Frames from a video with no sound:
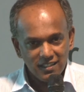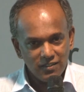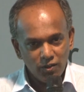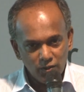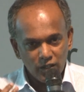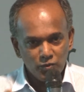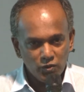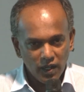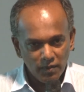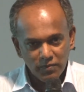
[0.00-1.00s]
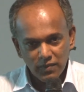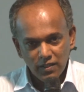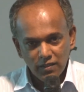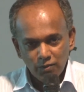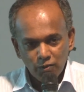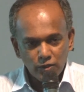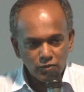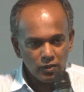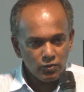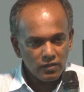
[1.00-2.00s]
and all want to move up, who is
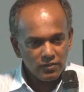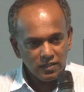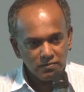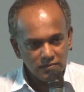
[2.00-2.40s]
going to work for them?